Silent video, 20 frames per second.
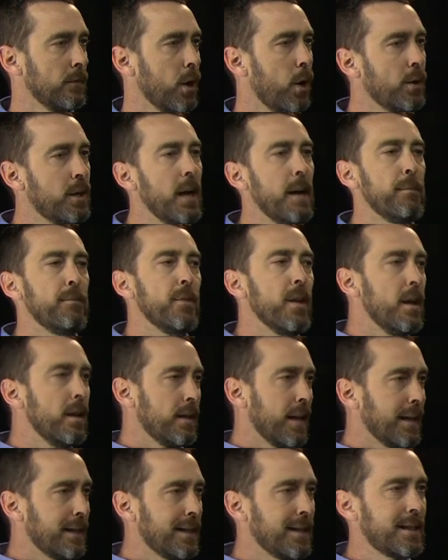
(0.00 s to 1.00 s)
Okay,
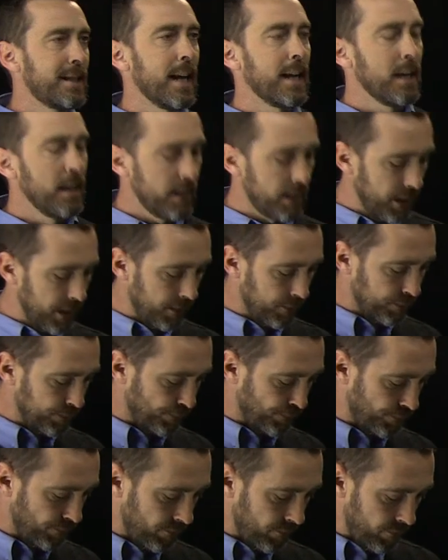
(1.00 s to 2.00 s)
that's the second thing.
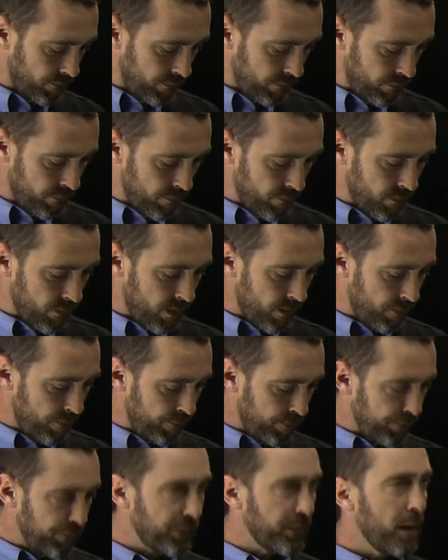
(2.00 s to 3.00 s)

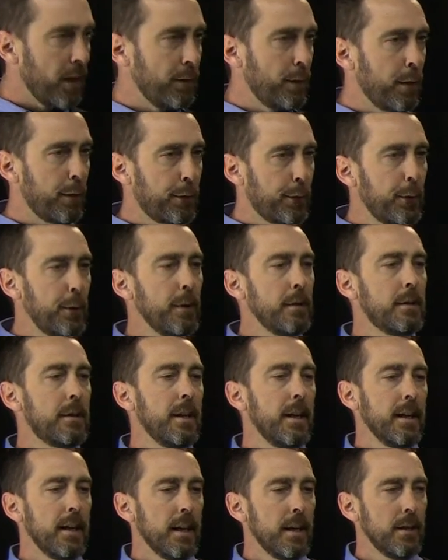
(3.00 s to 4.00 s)
The third
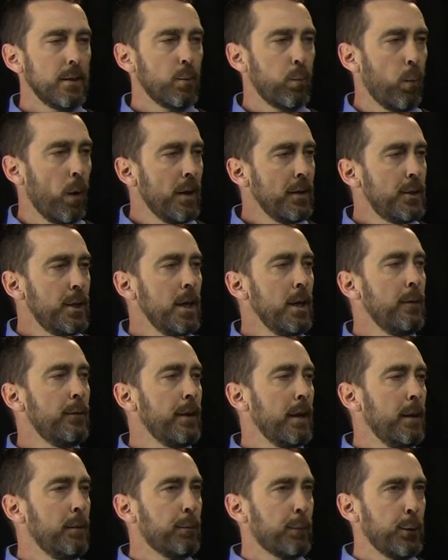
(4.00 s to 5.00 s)
thing is, once you've
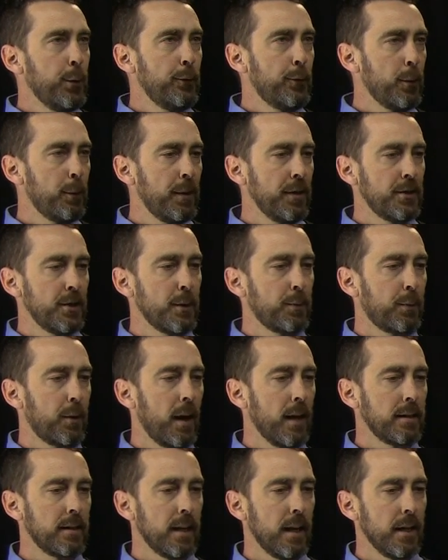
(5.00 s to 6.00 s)
improved your business
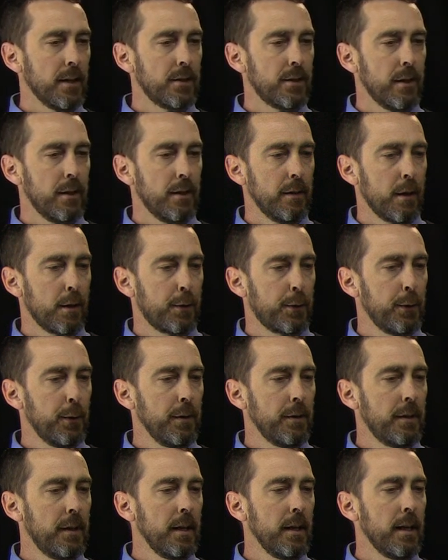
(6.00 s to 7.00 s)
process, the
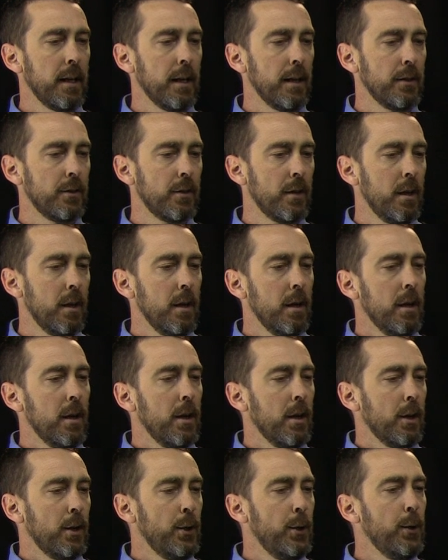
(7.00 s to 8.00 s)
third thing is
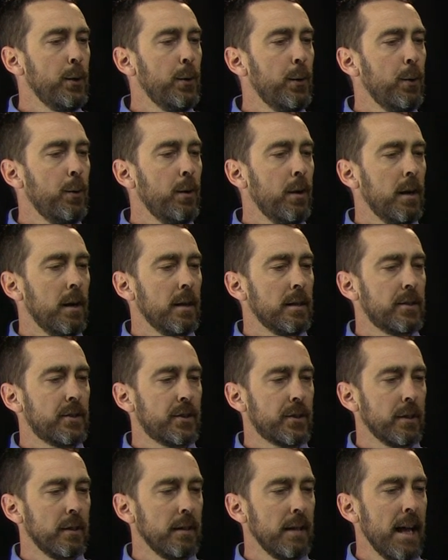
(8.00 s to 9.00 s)
you
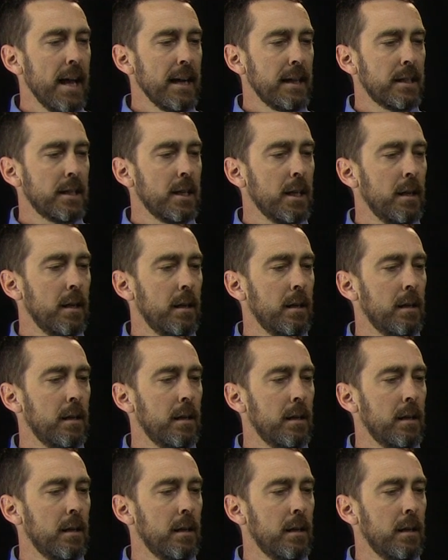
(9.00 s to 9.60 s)
select